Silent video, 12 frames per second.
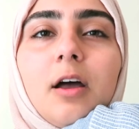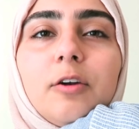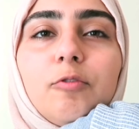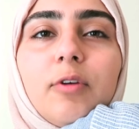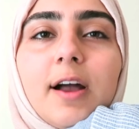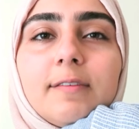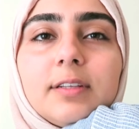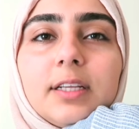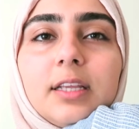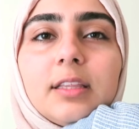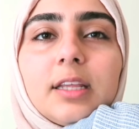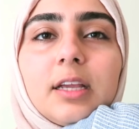
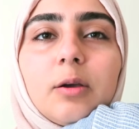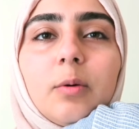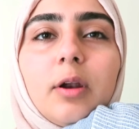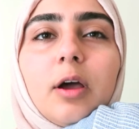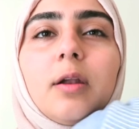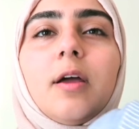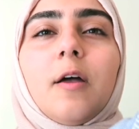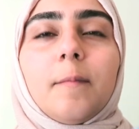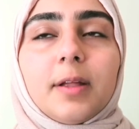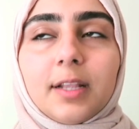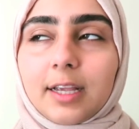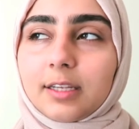unraveling thing going on,
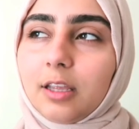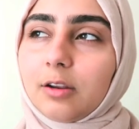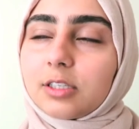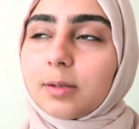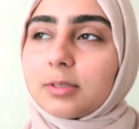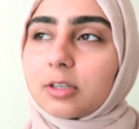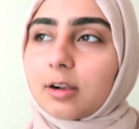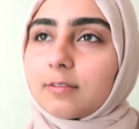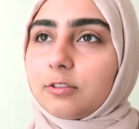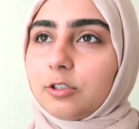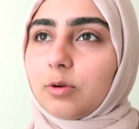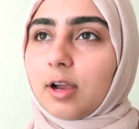but like, you know, some
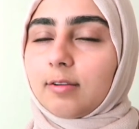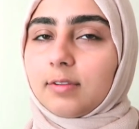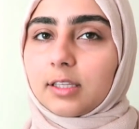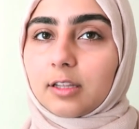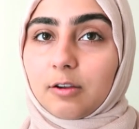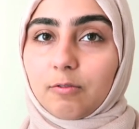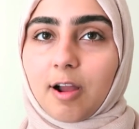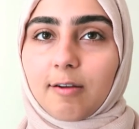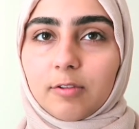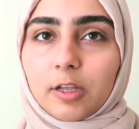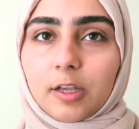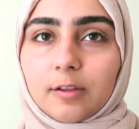scarves do have like the
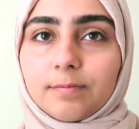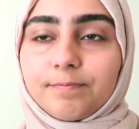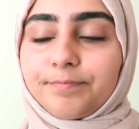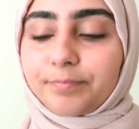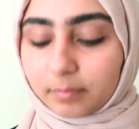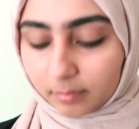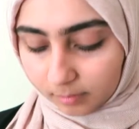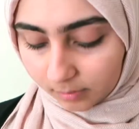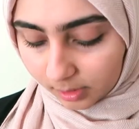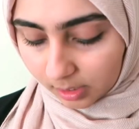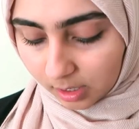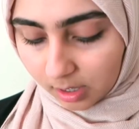unraveling
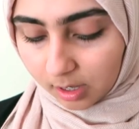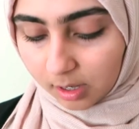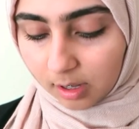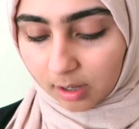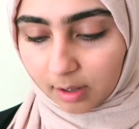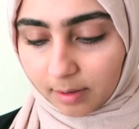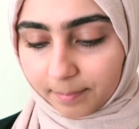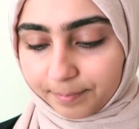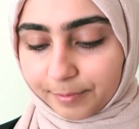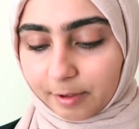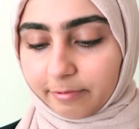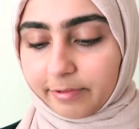
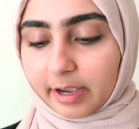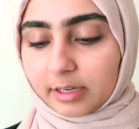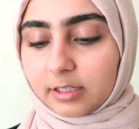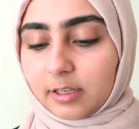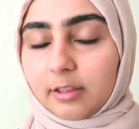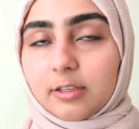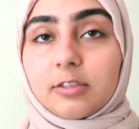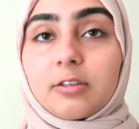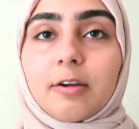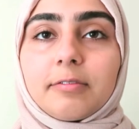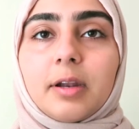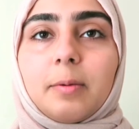effect, like the
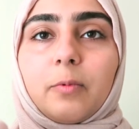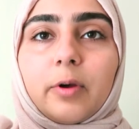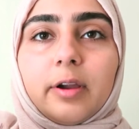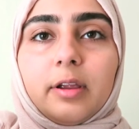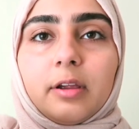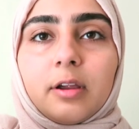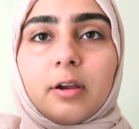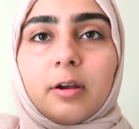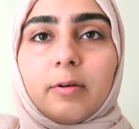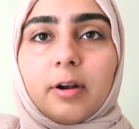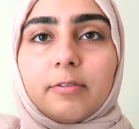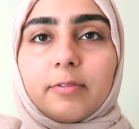scarf that I'm wearing
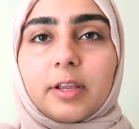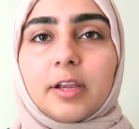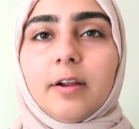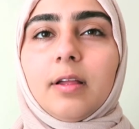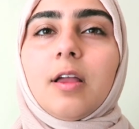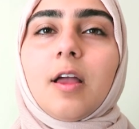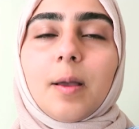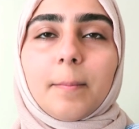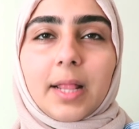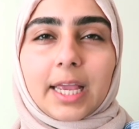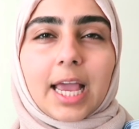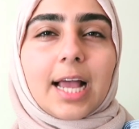right over here,
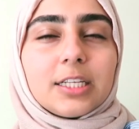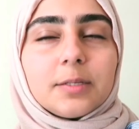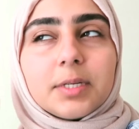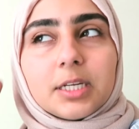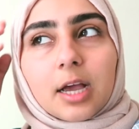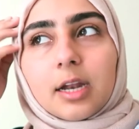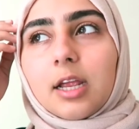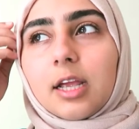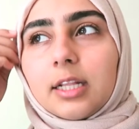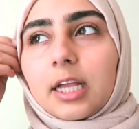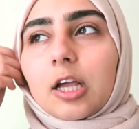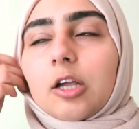but like it has to be done
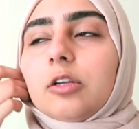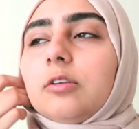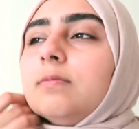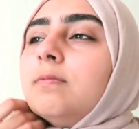in like a